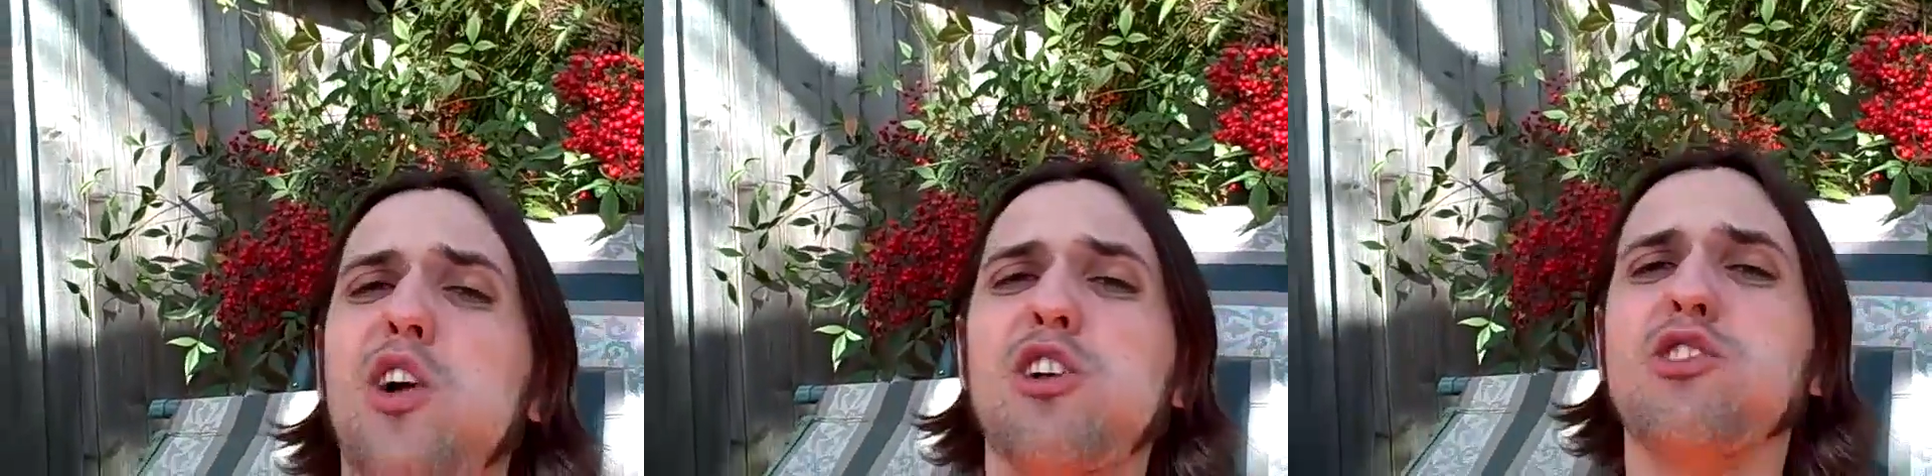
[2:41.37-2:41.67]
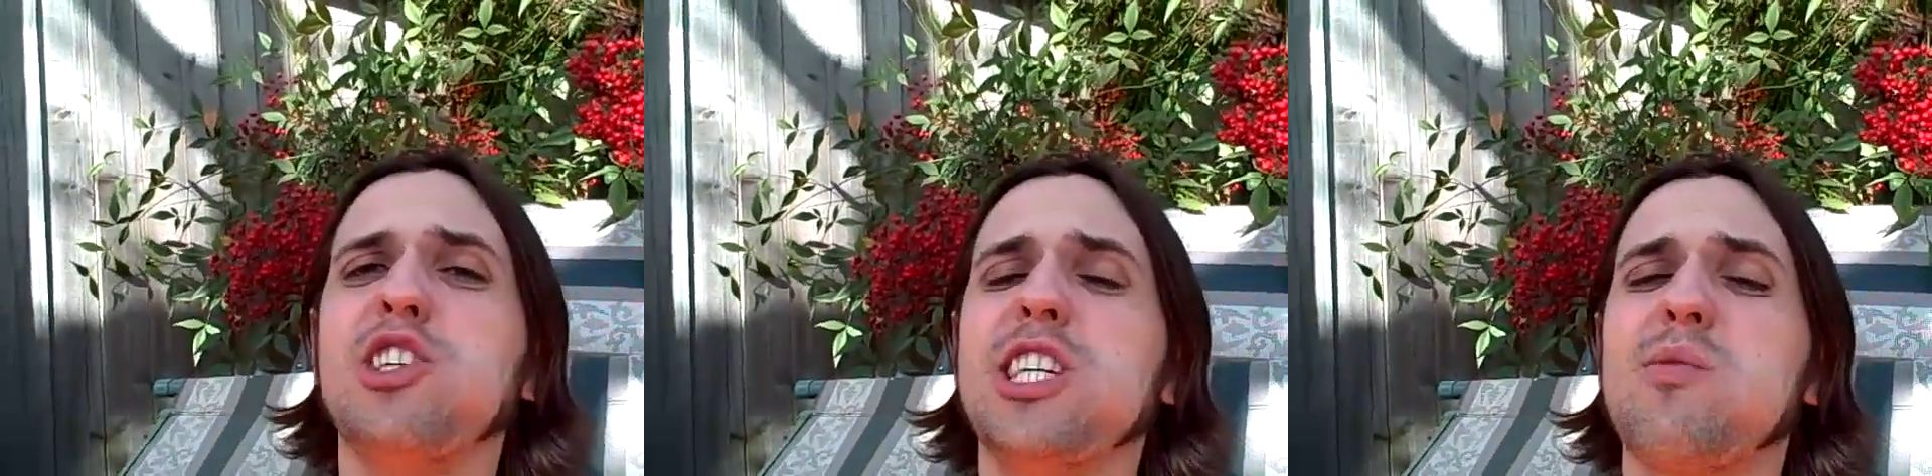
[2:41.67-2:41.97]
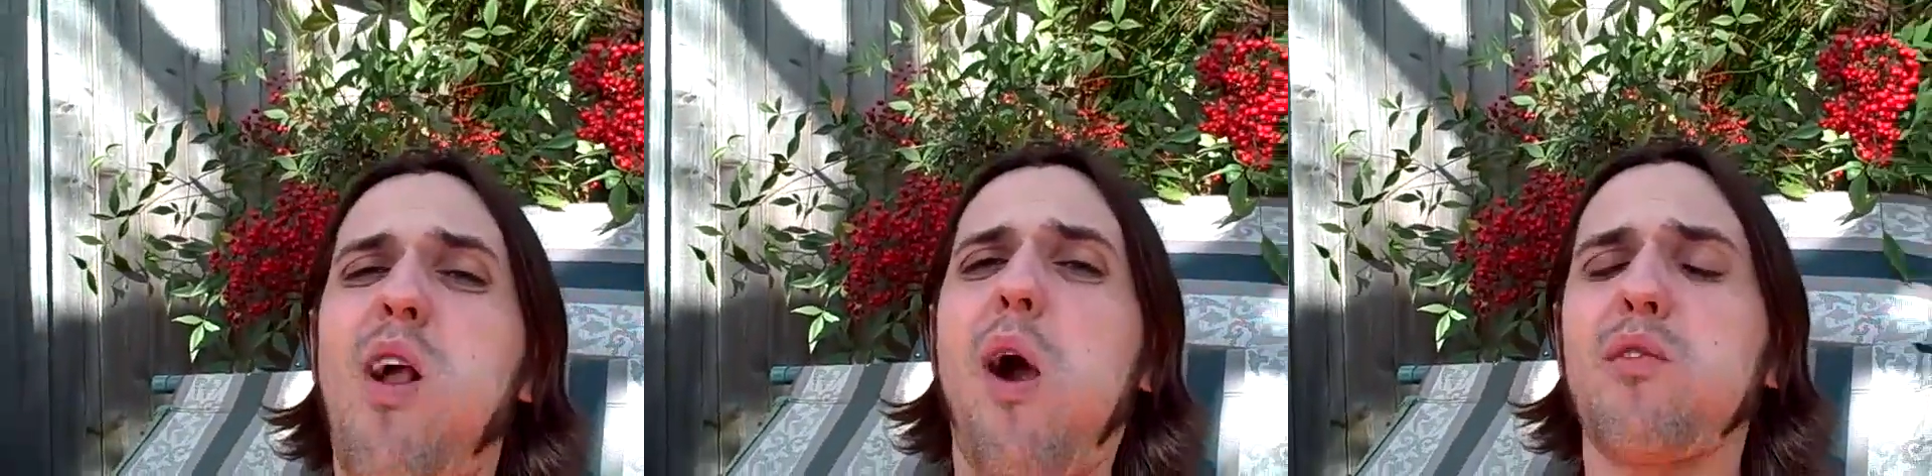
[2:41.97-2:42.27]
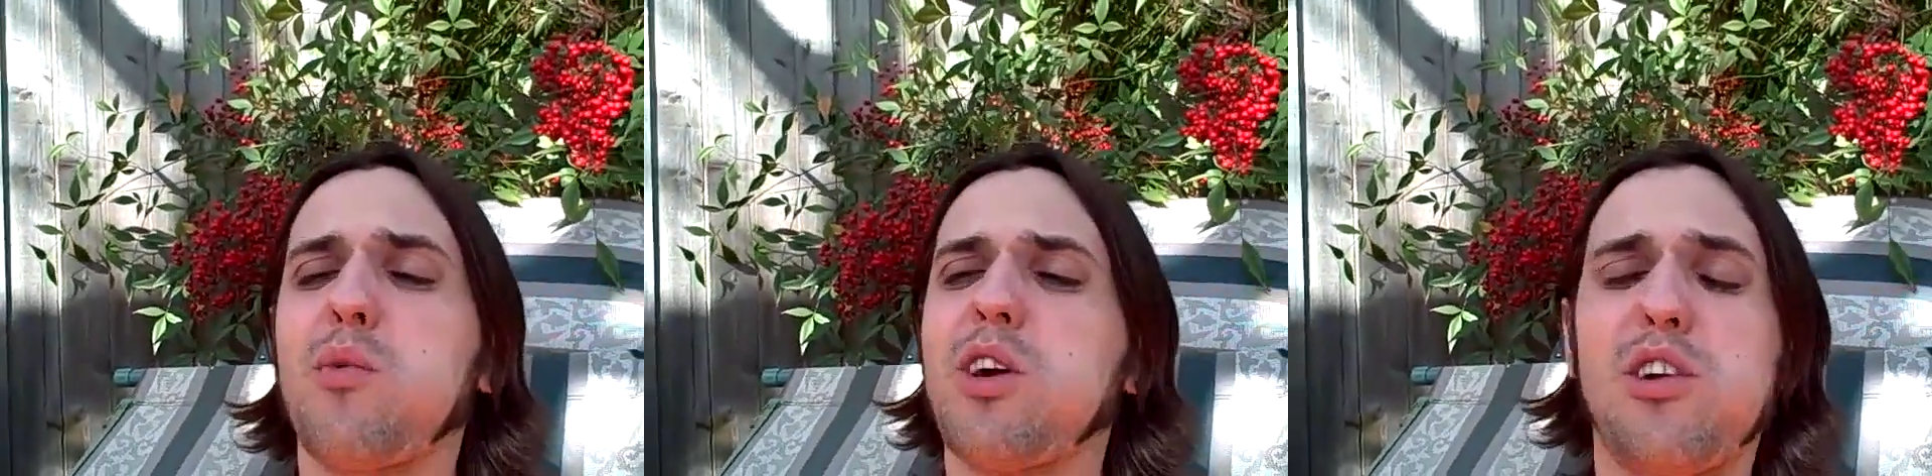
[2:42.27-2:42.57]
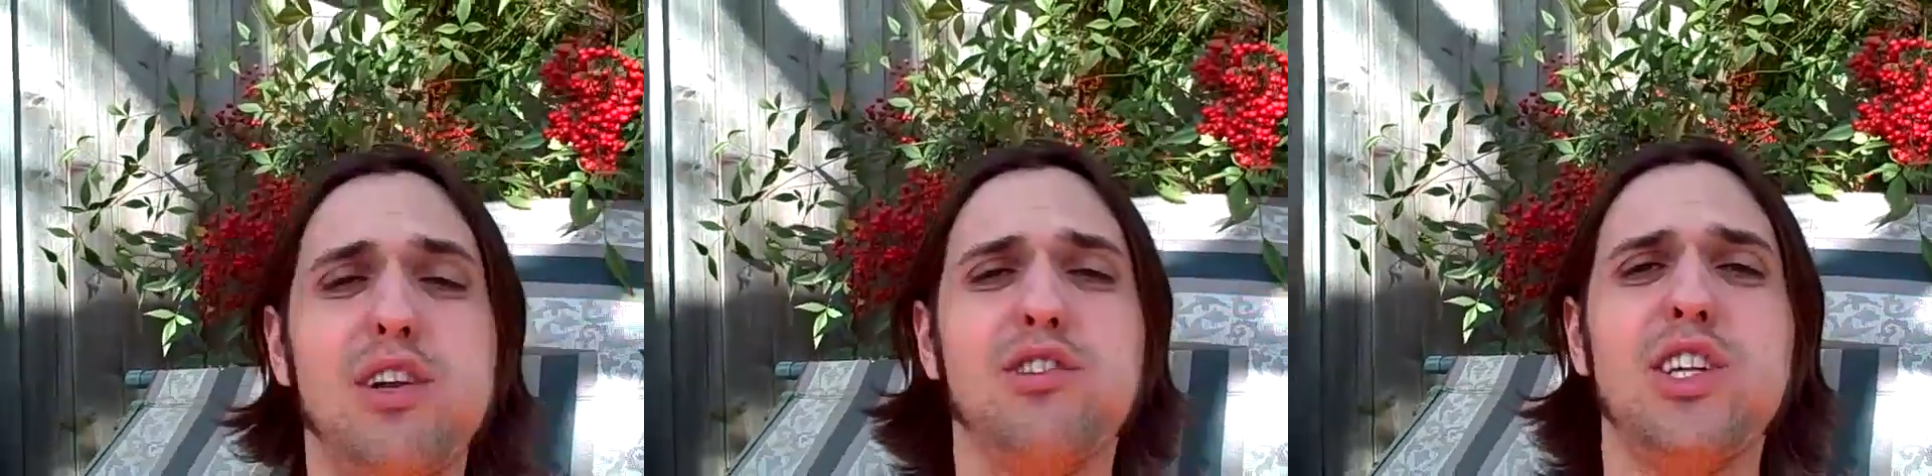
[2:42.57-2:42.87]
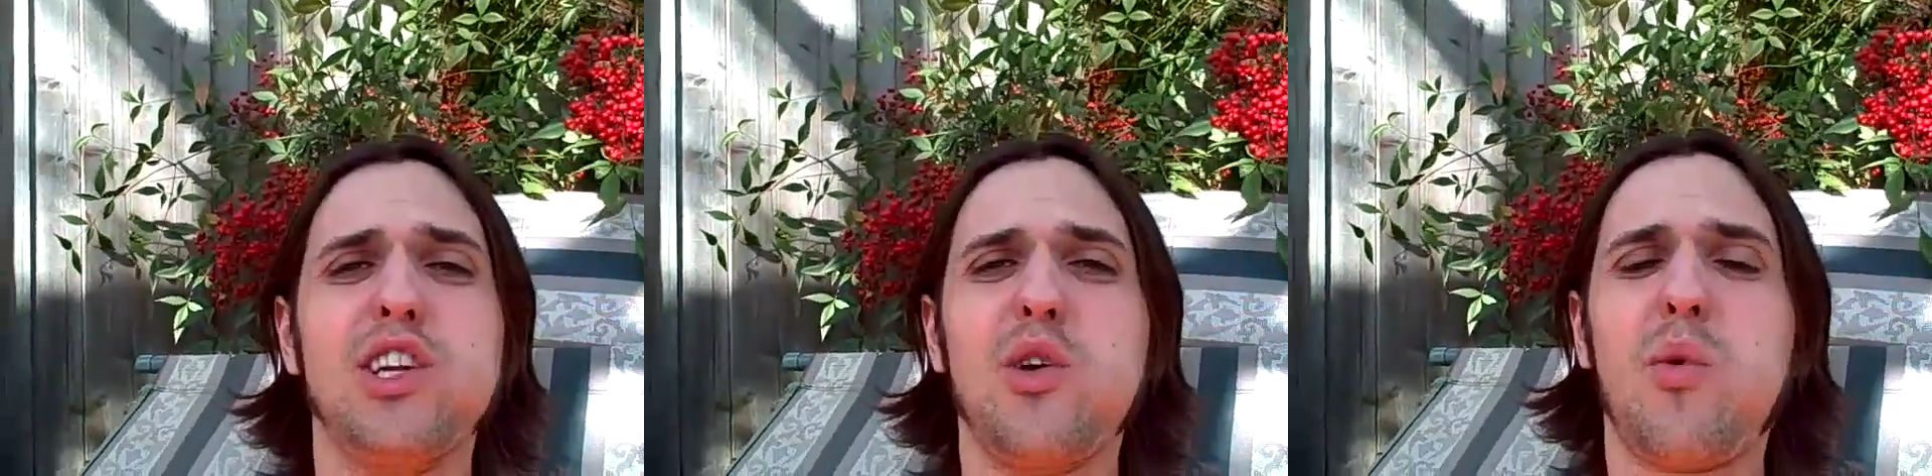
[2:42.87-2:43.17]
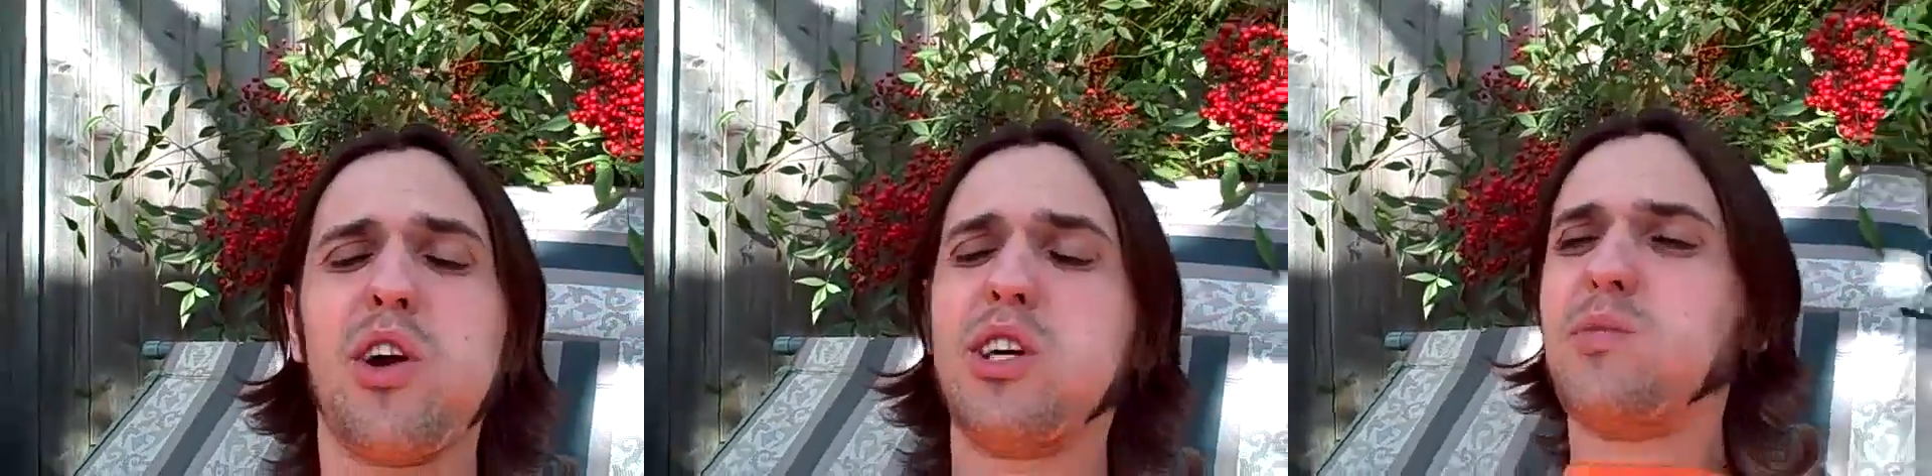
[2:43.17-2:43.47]
encouraging of your work or interested in
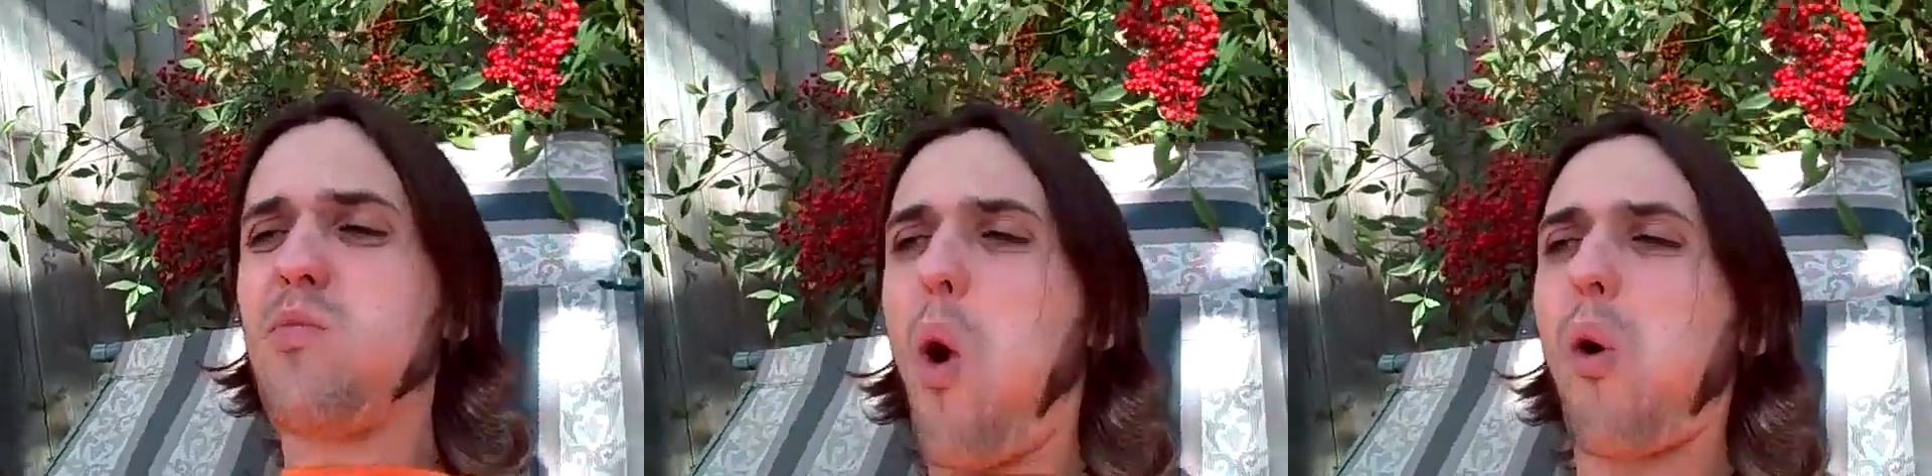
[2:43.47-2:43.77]
your work,